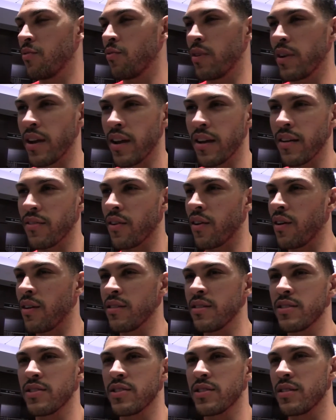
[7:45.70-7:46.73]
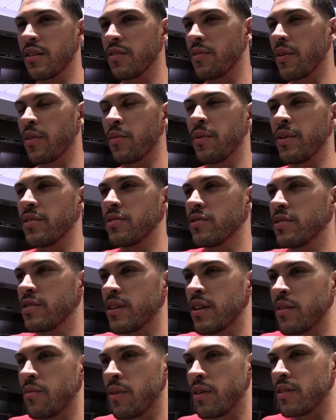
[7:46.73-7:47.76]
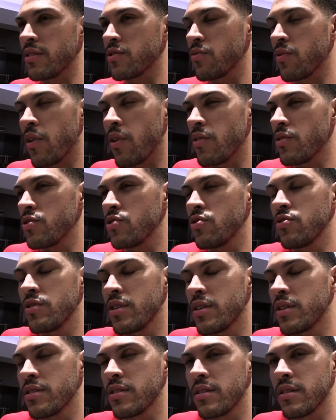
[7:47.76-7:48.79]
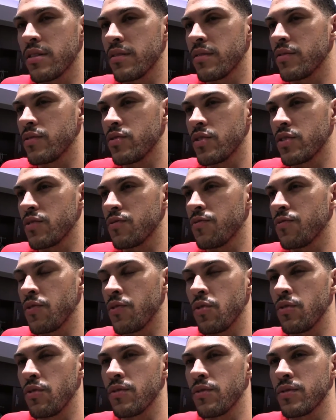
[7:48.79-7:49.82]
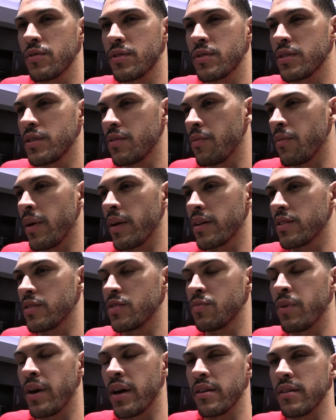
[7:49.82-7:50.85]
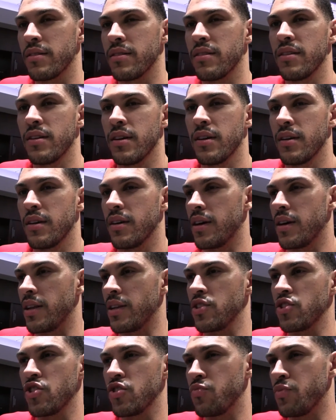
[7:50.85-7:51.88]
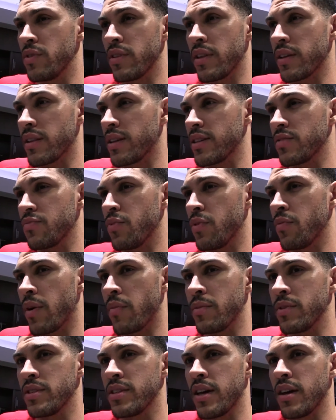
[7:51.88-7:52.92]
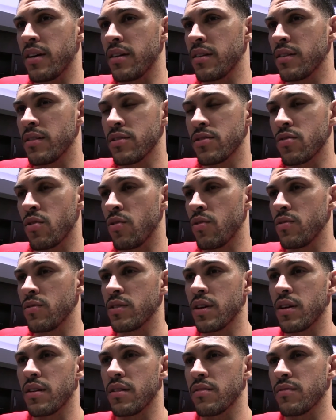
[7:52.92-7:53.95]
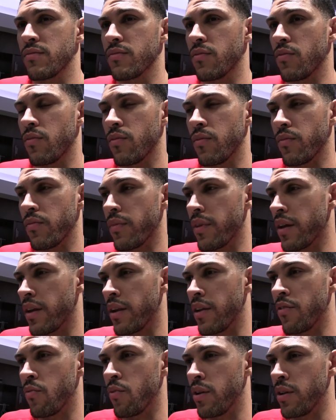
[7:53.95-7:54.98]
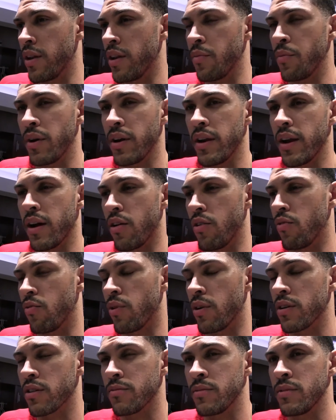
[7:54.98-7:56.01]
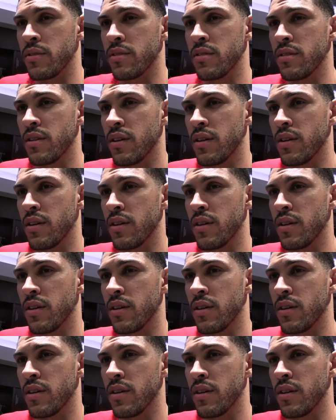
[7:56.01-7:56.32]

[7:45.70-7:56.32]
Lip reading: whatever. All this stuff everybody used to say about us, we always use it as a just fuel to make us better. And it's just been like, that's been my mentality this whole time. I never want anybody to outwork me.